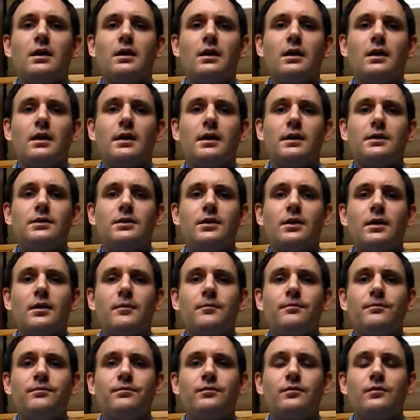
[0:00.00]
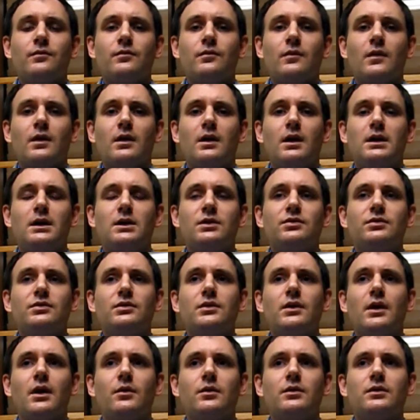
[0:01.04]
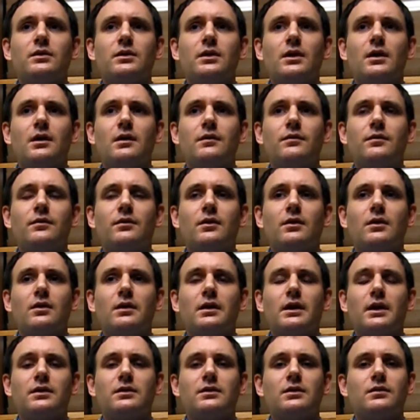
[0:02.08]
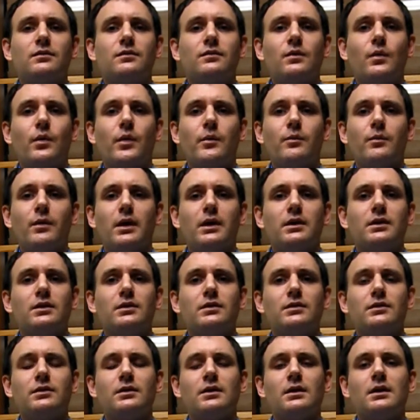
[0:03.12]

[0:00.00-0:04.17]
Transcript: And um, initially I was there for less than four months